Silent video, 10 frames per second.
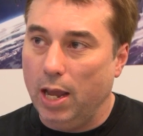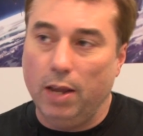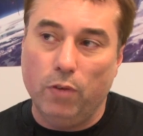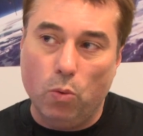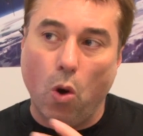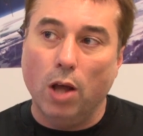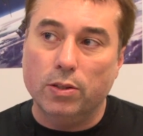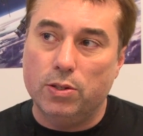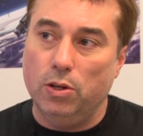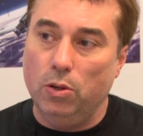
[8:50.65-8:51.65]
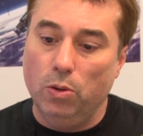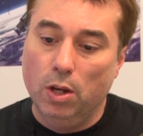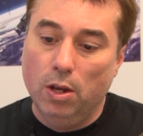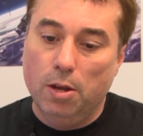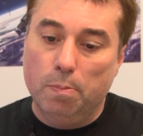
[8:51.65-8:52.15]
If you want to
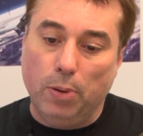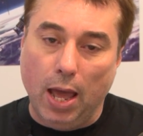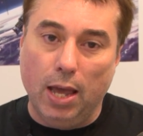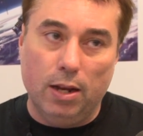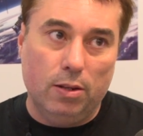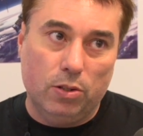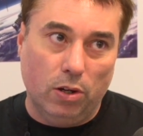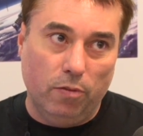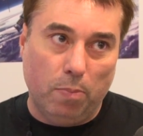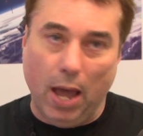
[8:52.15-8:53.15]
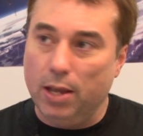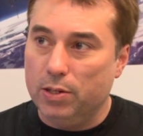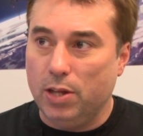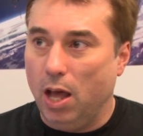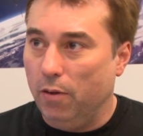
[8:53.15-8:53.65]
play it sort of by
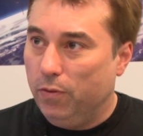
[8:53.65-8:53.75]
yourself,